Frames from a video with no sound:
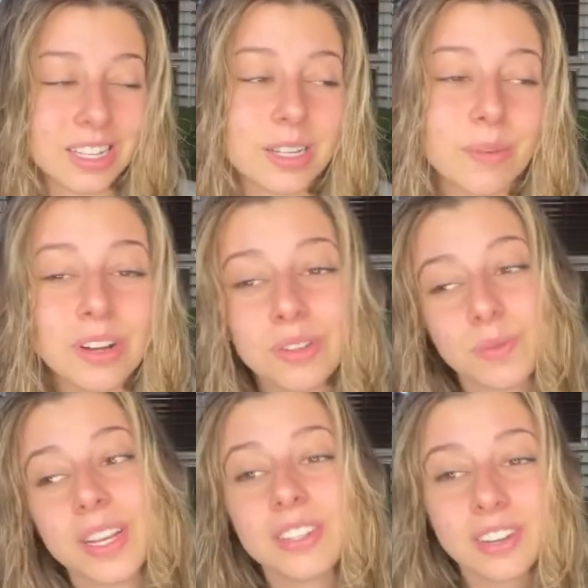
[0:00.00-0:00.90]
Someone else
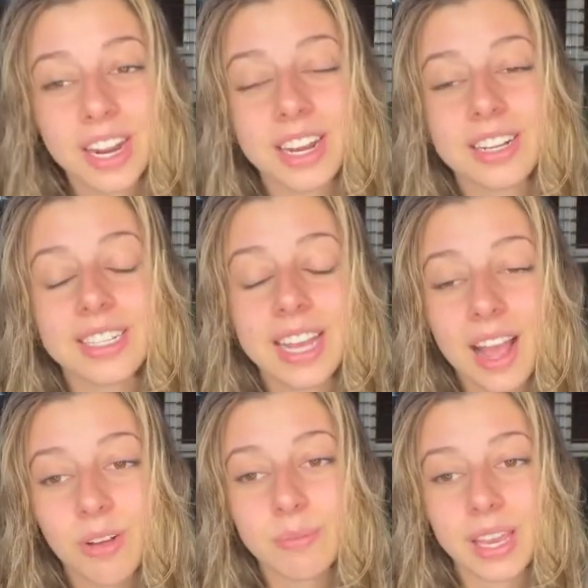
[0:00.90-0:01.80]
raise their hand and
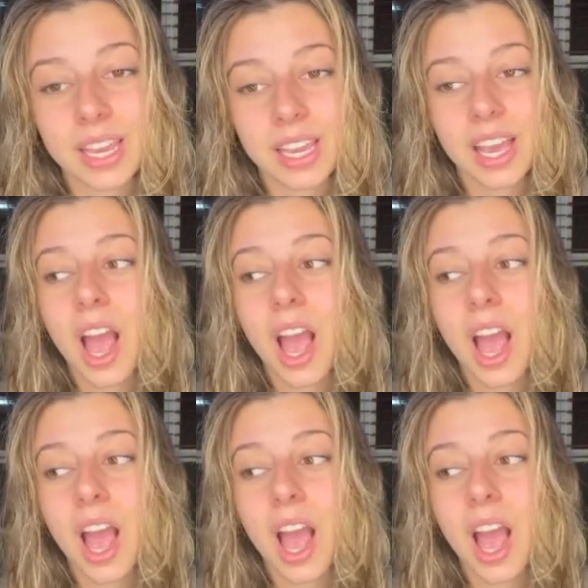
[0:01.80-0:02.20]
tell me